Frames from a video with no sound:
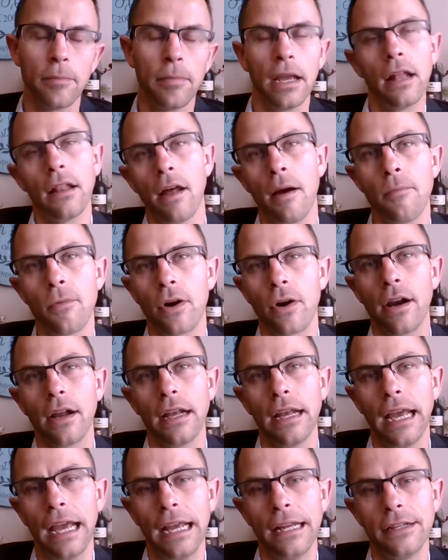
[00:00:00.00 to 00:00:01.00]
to be a lot more
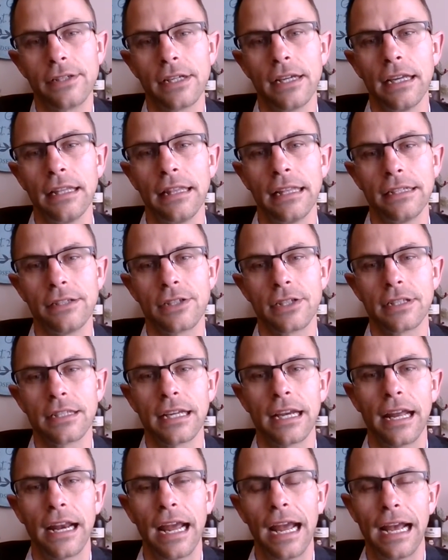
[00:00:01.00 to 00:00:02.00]
engaging than just
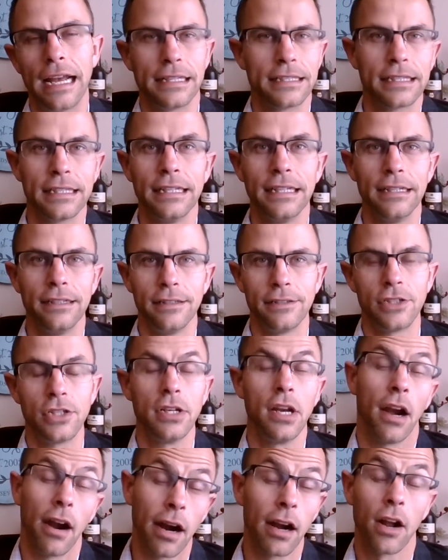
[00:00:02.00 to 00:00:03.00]
kind of asking
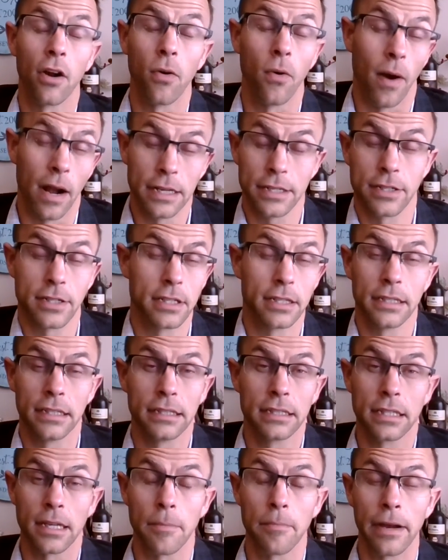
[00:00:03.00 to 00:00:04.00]
generic
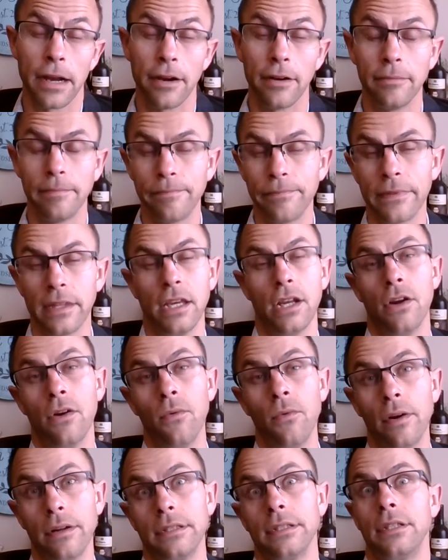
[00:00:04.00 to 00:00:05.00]
questions about, you know,
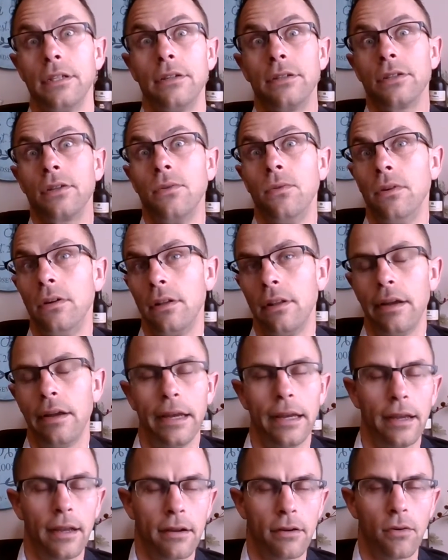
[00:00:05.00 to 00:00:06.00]
what is your school
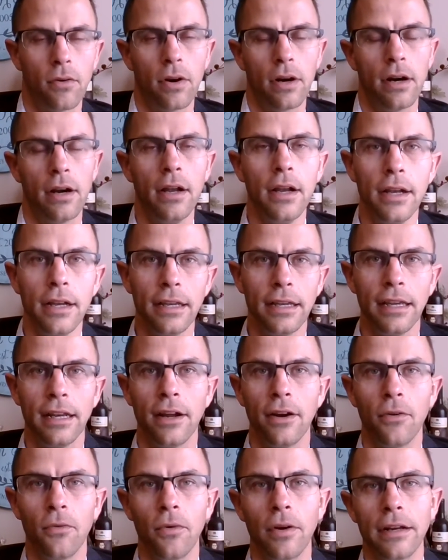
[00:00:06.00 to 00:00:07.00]
like? Or, you
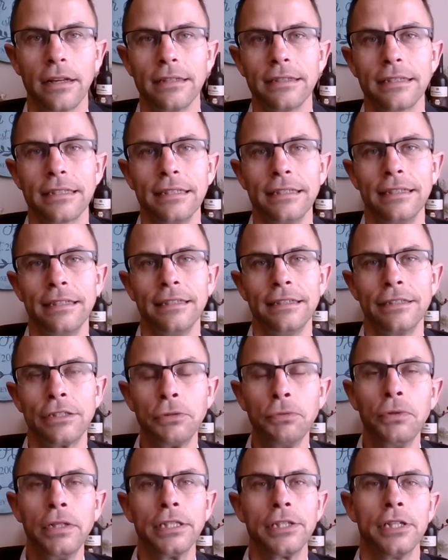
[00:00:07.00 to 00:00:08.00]
know, what is the
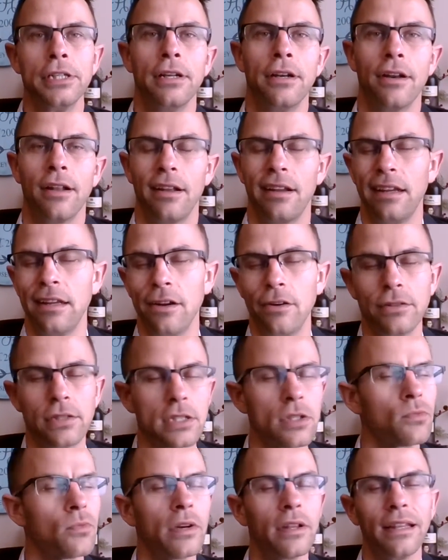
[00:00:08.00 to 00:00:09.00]
tuition like? You know,
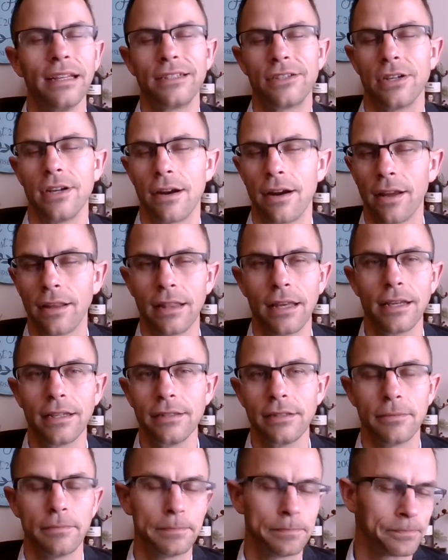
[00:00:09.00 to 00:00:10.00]
just really generic
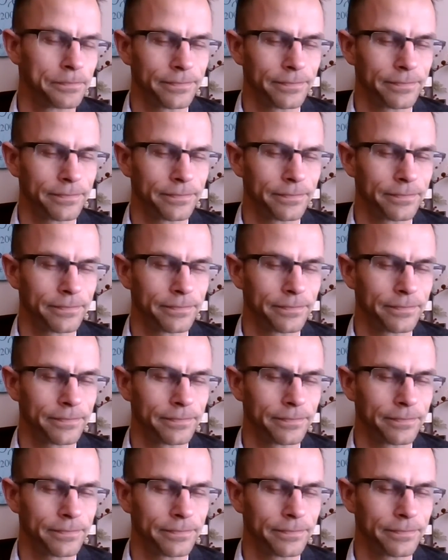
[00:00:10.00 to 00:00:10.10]
things.